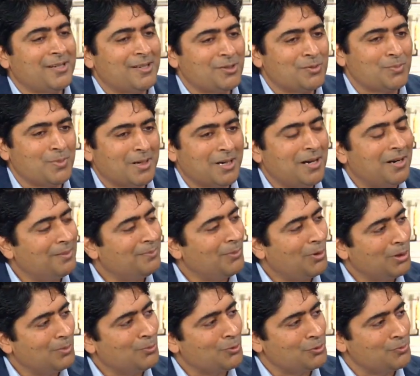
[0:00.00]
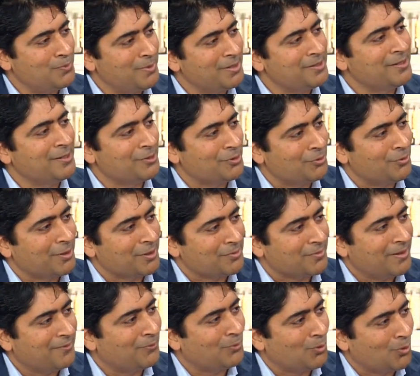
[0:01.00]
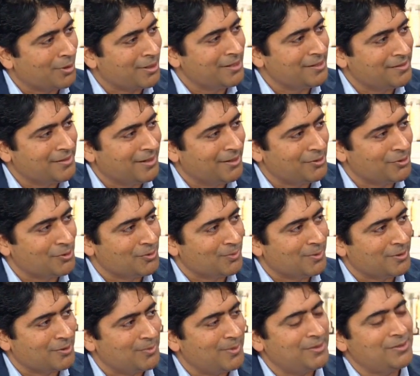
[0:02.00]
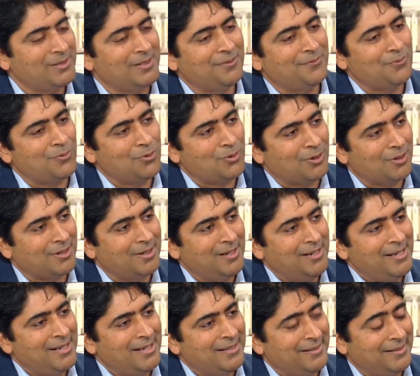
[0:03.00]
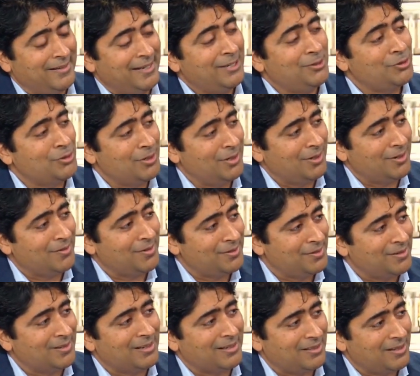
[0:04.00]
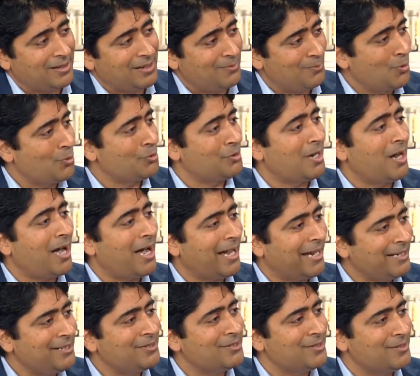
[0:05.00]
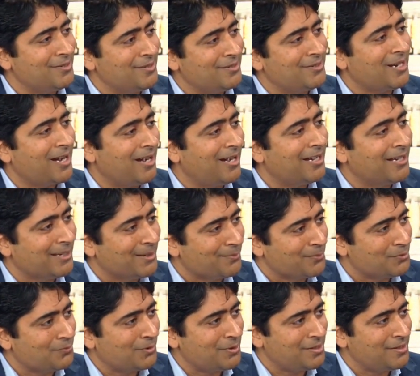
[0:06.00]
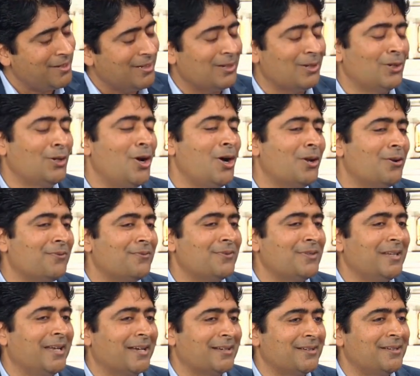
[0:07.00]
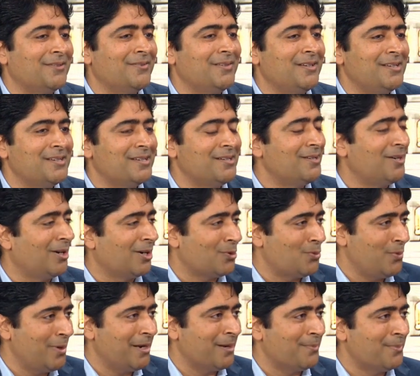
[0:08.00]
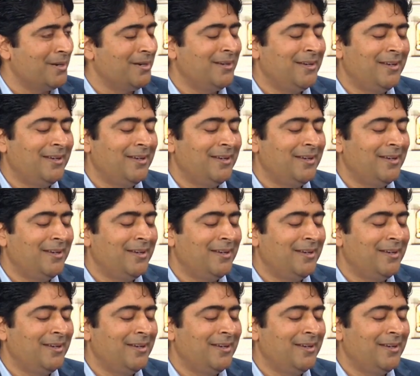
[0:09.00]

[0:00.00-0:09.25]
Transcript: has become almost business risk, right, for organizations. But especially for the election year, this is like the most heightened times. We see a lot of the activities in dark web.